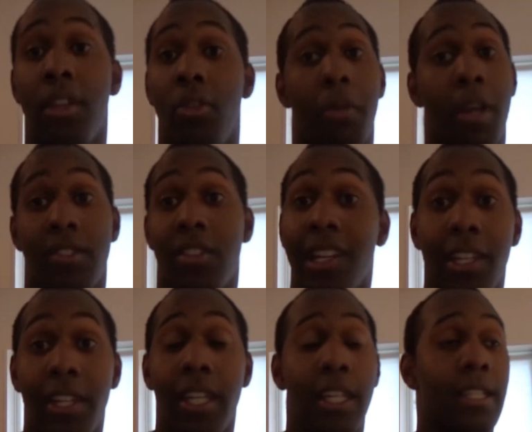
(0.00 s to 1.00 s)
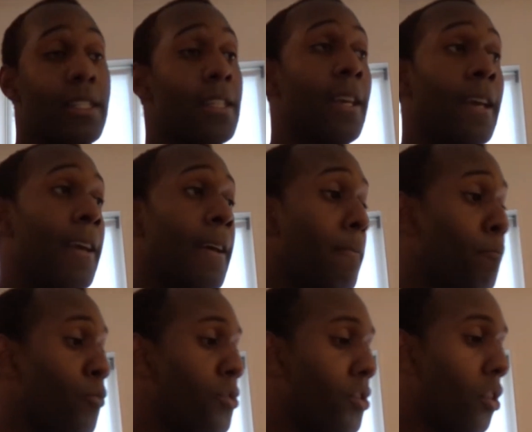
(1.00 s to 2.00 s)
you basically need.
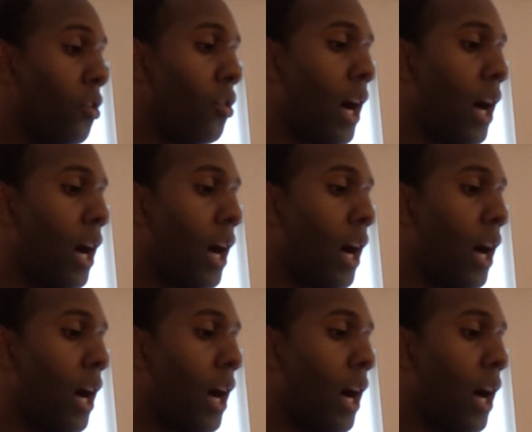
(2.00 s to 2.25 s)
So